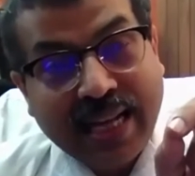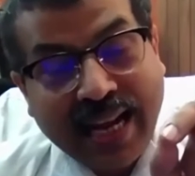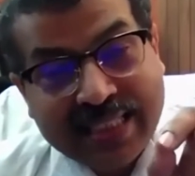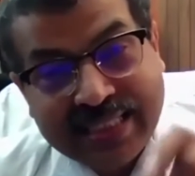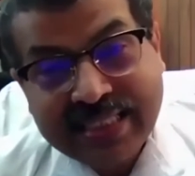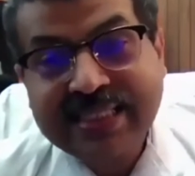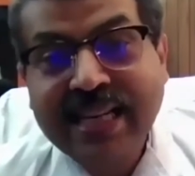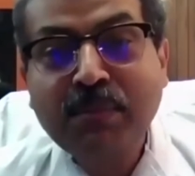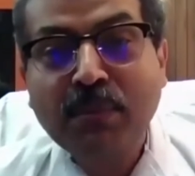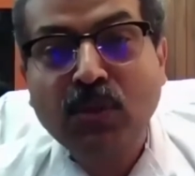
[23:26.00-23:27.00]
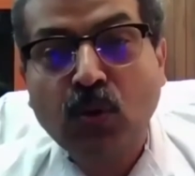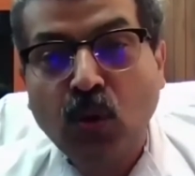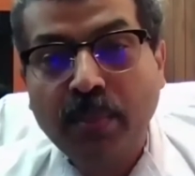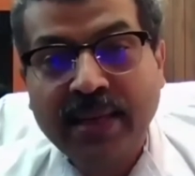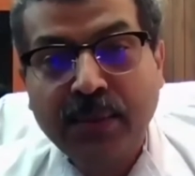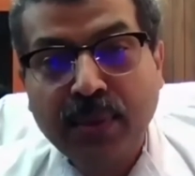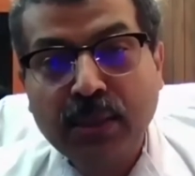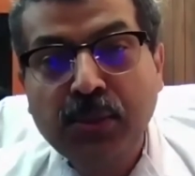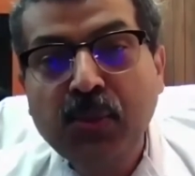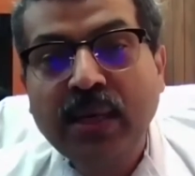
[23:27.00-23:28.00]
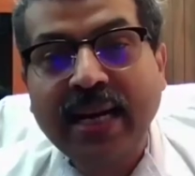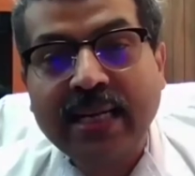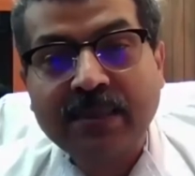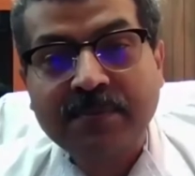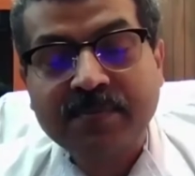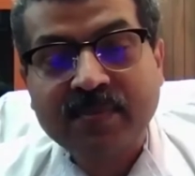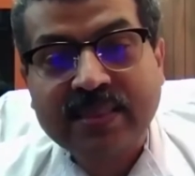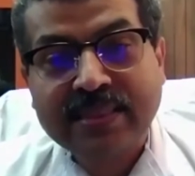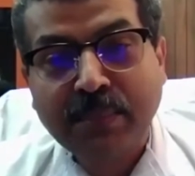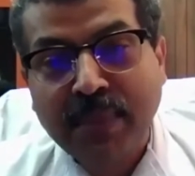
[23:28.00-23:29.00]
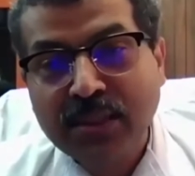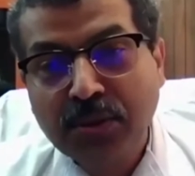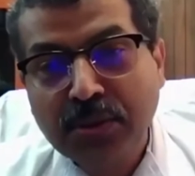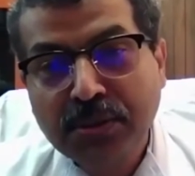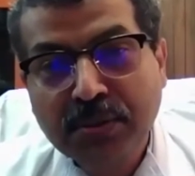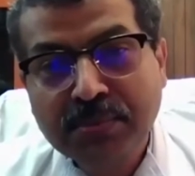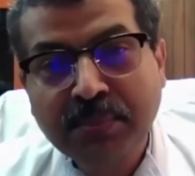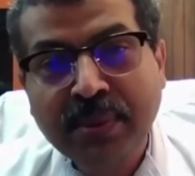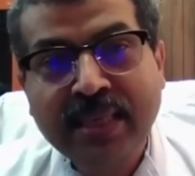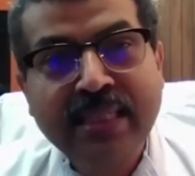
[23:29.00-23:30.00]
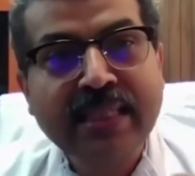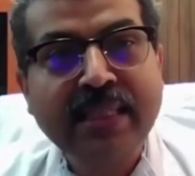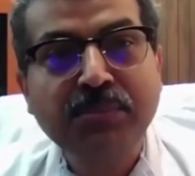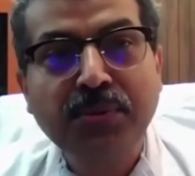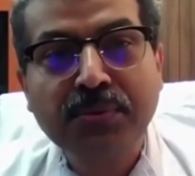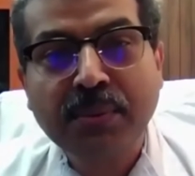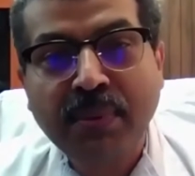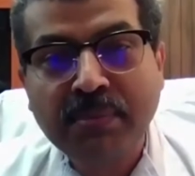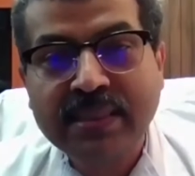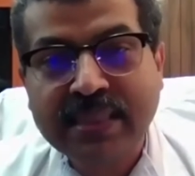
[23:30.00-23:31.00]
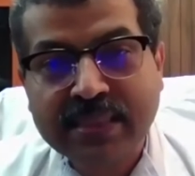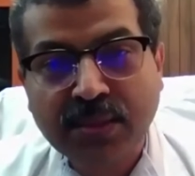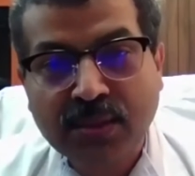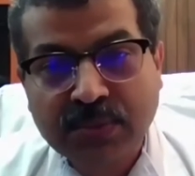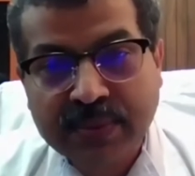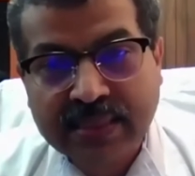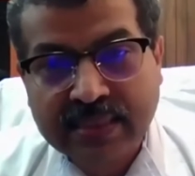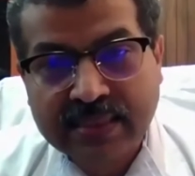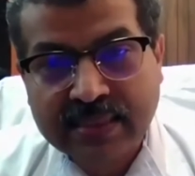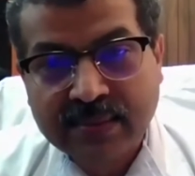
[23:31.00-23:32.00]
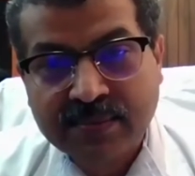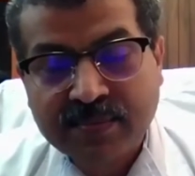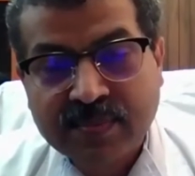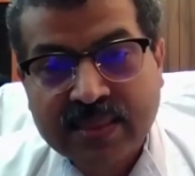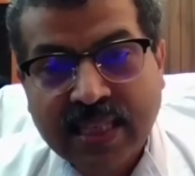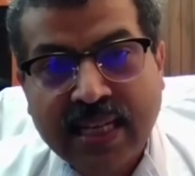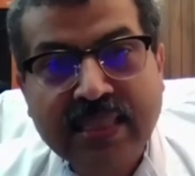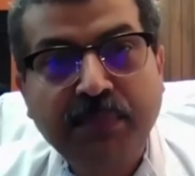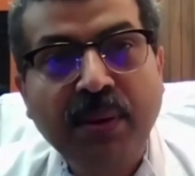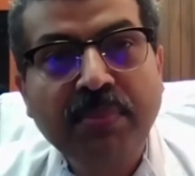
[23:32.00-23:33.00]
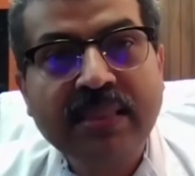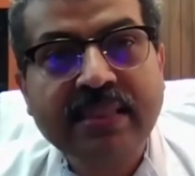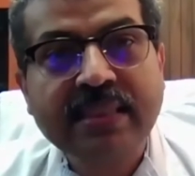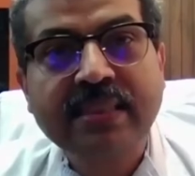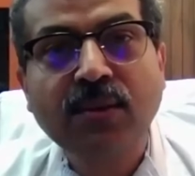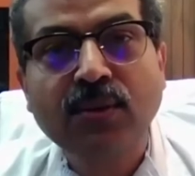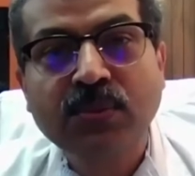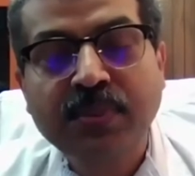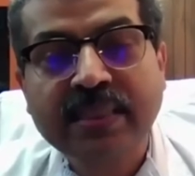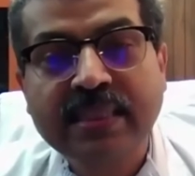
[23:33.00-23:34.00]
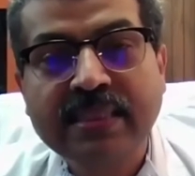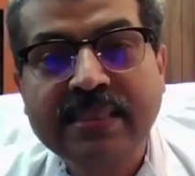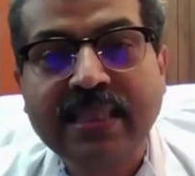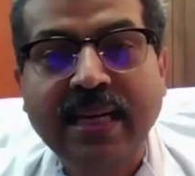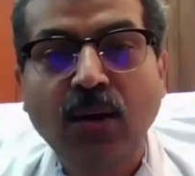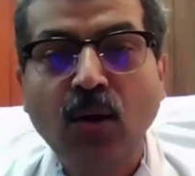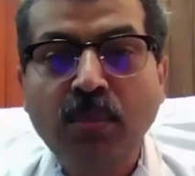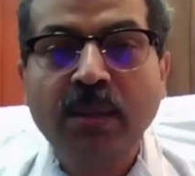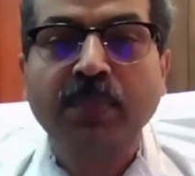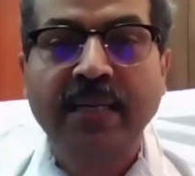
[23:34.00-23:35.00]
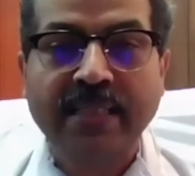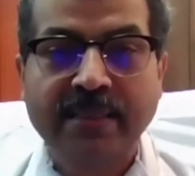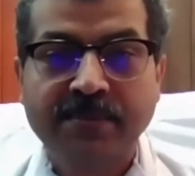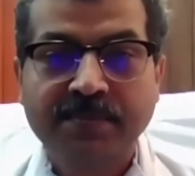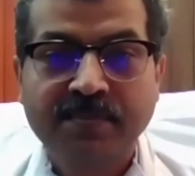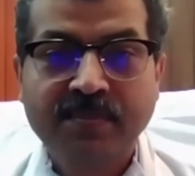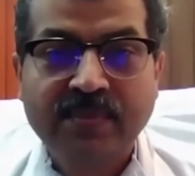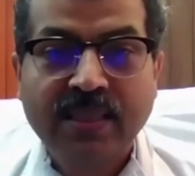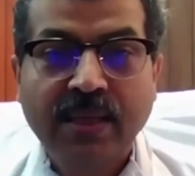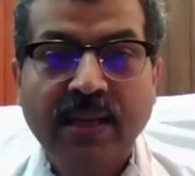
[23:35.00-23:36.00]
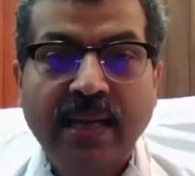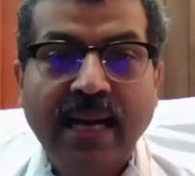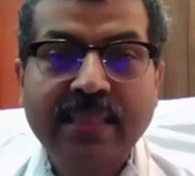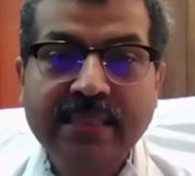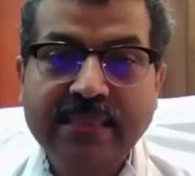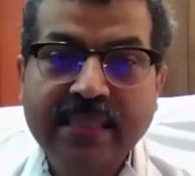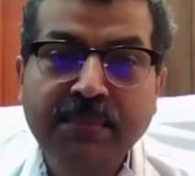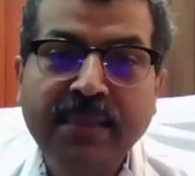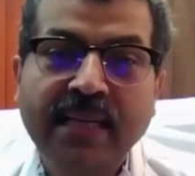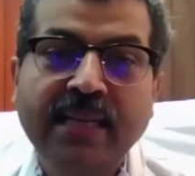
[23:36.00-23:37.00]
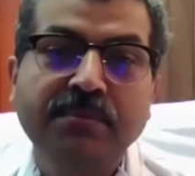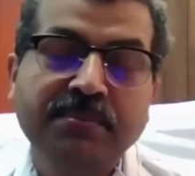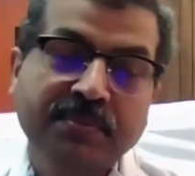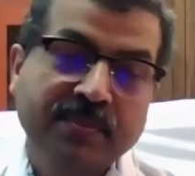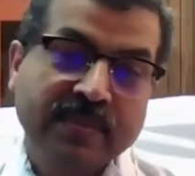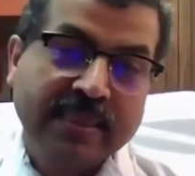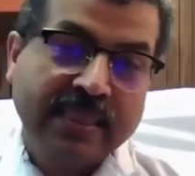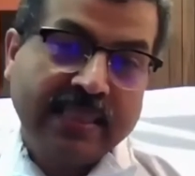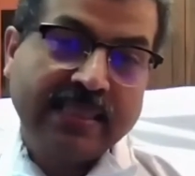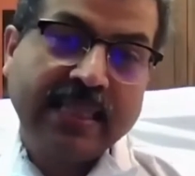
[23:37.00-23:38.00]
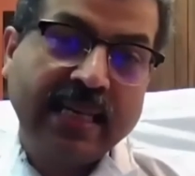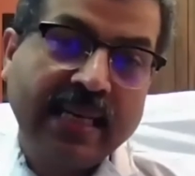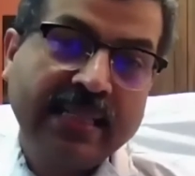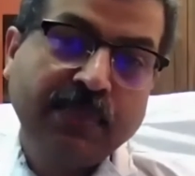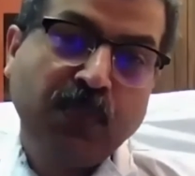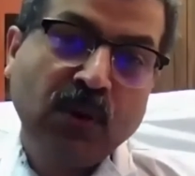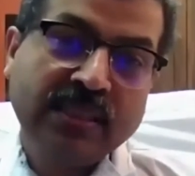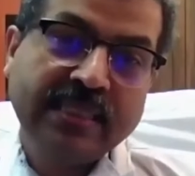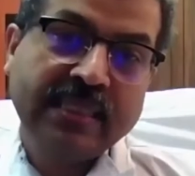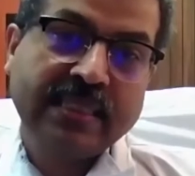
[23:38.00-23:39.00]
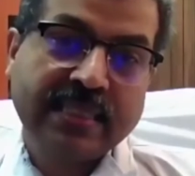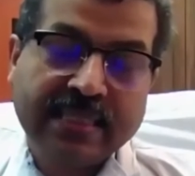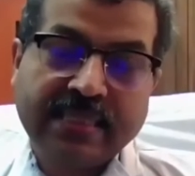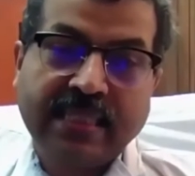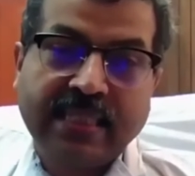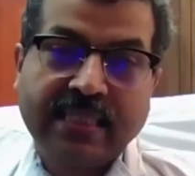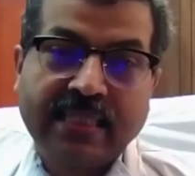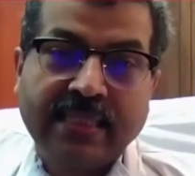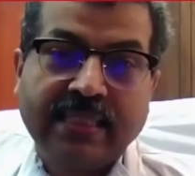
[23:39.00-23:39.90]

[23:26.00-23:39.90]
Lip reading: at this time of the COVID, when you look at, the majority of the burden comes from the public sector hospitals, and the public sector hospitals are overburdened. At the same time, the health policy is such that